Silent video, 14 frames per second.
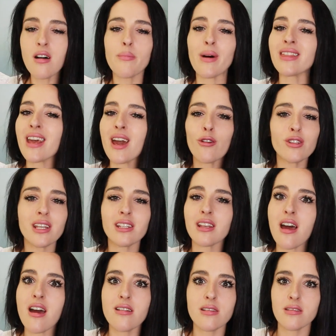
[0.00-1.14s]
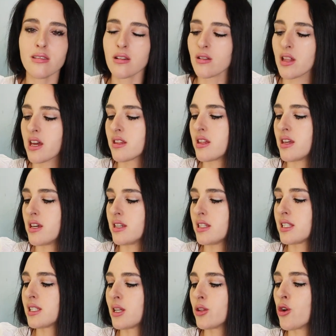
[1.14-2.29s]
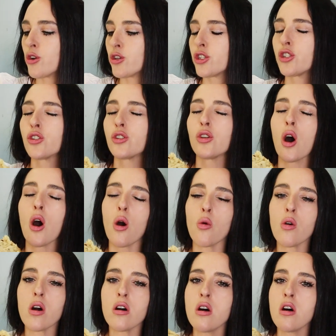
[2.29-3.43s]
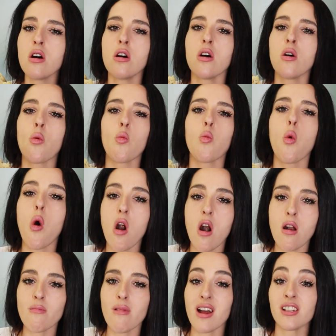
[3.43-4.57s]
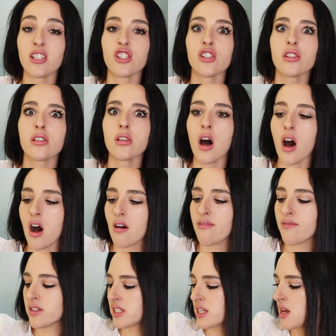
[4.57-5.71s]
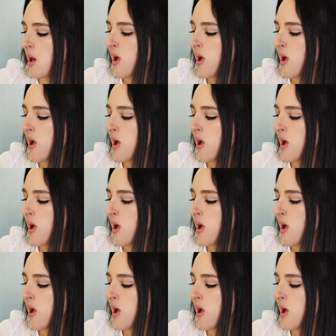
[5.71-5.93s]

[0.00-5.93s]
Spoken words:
but they don't taste anything like this. They're so warm and soft.